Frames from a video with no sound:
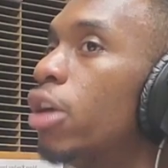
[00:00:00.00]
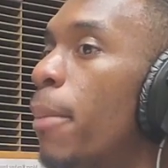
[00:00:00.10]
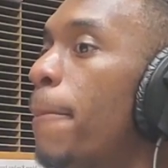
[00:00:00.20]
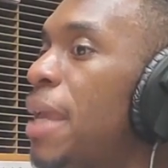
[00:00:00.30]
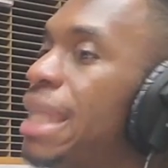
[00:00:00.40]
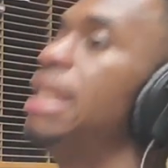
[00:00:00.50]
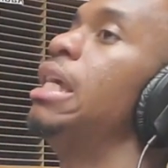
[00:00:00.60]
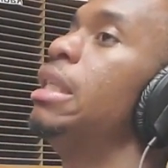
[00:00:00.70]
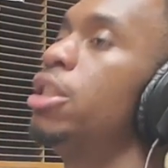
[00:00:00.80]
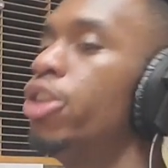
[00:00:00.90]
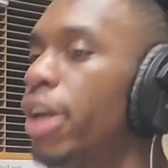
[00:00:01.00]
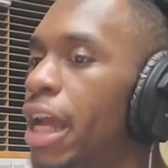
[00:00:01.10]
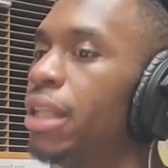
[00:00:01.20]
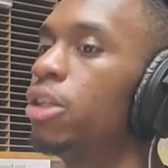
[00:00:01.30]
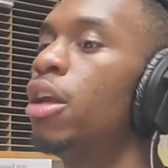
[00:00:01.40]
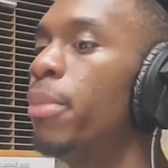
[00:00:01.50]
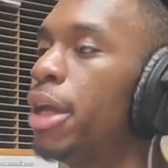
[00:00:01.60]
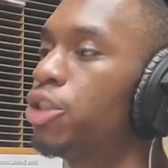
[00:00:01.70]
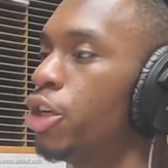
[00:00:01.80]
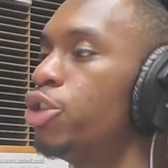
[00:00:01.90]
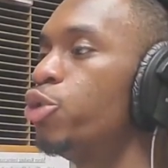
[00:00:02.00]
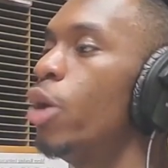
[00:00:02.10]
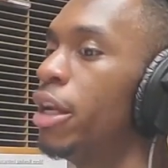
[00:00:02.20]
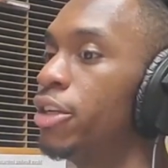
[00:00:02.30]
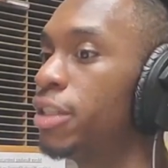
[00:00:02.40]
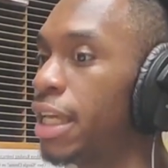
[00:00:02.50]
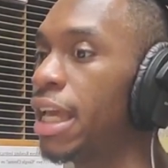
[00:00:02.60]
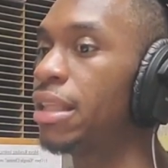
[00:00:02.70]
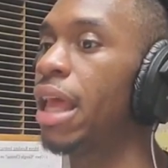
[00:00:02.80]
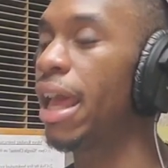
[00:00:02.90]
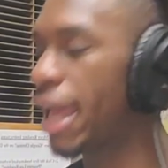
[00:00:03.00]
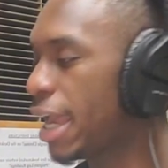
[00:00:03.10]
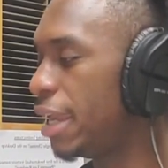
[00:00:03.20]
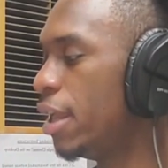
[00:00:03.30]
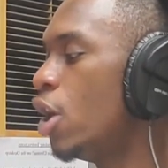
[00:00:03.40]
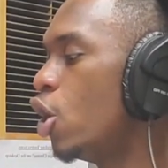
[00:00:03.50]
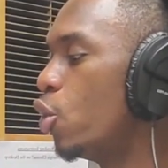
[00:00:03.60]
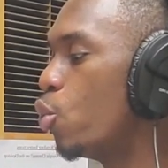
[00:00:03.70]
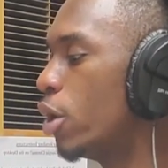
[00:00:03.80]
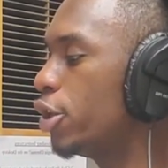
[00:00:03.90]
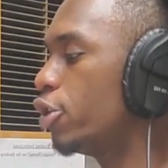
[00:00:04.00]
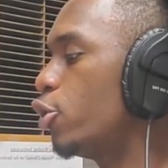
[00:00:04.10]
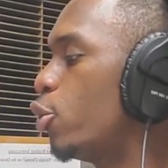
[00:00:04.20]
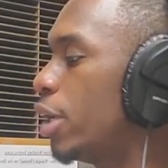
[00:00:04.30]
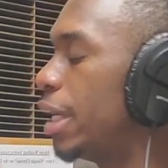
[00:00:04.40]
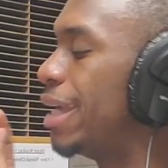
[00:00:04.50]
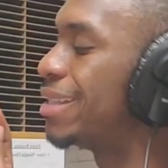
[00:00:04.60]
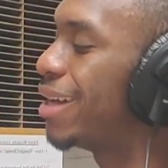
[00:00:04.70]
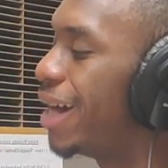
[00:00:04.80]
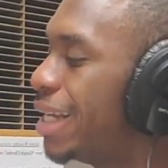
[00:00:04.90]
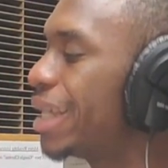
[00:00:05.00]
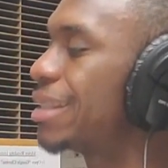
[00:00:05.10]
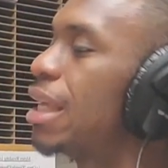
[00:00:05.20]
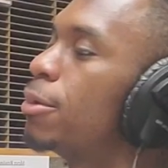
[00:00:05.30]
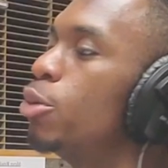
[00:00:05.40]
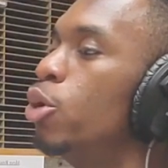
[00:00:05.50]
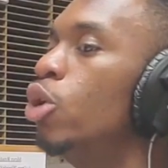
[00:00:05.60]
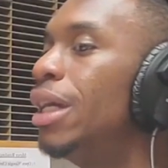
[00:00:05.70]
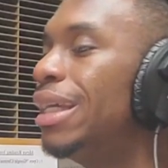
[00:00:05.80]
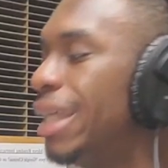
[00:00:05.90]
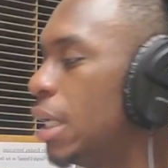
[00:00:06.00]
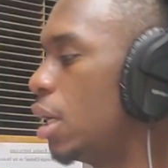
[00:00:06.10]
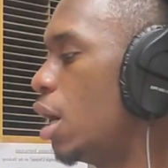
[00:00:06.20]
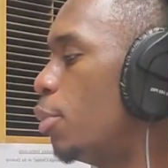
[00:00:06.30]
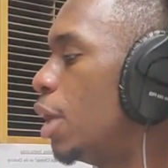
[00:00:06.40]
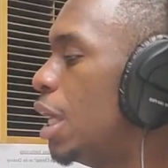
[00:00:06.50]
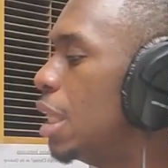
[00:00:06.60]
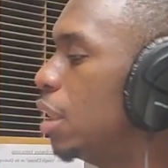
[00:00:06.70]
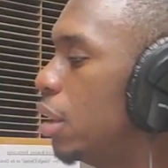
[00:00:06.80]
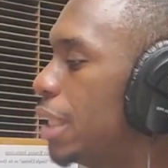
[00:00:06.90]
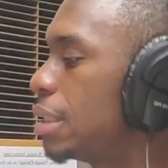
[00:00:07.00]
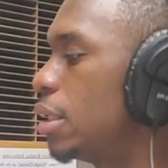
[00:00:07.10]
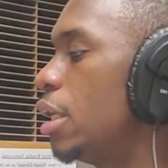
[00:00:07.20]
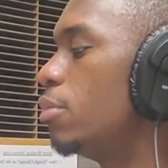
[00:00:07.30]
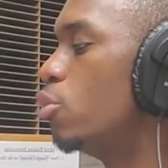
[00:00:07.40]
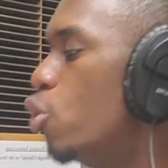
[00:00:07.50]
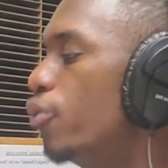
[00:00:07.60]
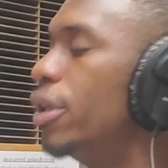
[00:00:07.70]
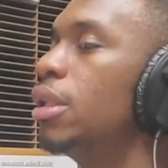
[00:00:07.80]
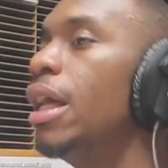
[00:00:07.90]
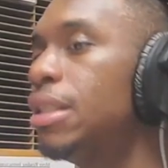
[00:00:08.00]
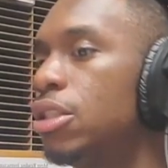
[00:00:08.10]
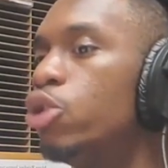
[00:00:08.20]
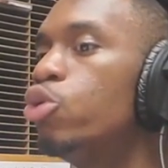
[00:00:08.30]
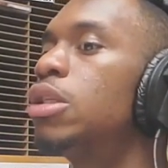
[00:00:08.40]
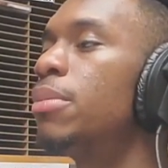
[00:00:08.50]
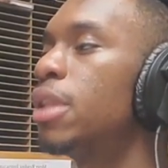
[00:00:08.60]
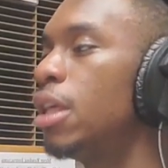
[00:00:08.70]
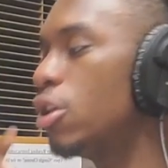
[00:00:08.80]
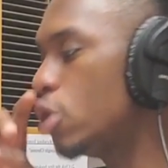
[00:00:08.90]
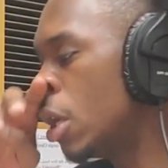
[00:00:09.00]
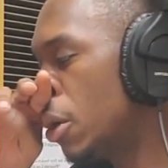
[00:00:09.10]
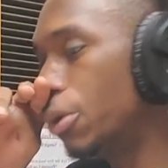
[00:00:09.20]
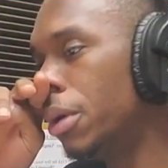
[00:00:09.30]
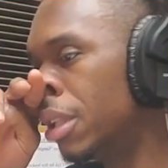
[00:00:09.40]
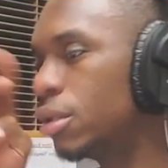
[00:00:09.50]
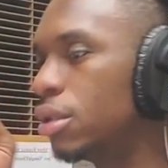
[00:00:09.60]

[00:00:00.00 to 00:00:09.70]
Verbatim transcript: gonna beat it into your head. They're gonna make sure that you understand that hey, what you're doing is unacceptable. Get up let's get moving. Let's do something, you know,